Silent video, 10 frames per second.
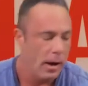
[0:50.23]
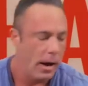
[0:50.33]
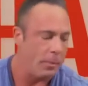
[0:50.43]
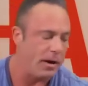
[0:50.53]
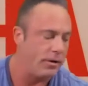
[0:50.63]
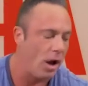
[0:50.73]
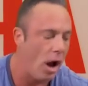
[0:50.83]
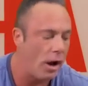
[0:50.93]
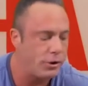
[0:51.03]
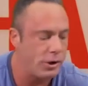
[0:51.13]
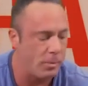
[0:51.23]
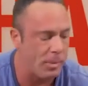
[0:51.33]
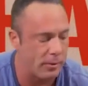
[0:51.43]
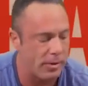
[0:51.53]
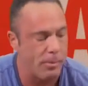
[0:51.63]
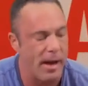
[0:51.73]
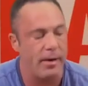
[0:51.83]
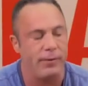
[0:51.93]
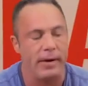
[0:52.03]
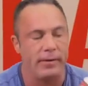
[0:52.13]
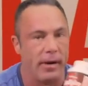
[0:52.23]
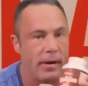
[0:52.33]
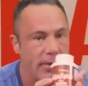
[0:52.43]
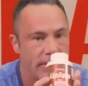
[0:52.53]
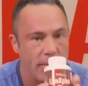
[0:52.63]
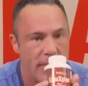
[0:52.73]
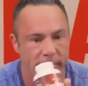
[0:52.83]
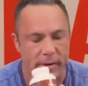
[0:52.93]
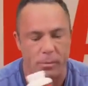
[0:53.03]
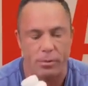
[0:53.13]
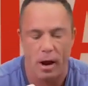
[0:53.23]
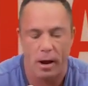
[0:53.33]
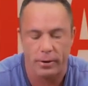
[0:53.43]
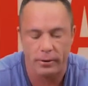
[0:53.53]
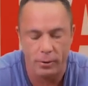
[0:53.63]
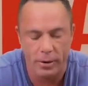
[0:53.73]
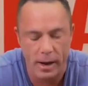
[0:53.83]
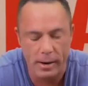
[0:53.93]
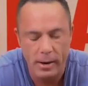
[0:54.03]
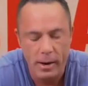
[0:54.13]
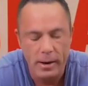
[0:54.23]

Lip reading: I'm going to talk to you about the benefits of this amazing product, okay?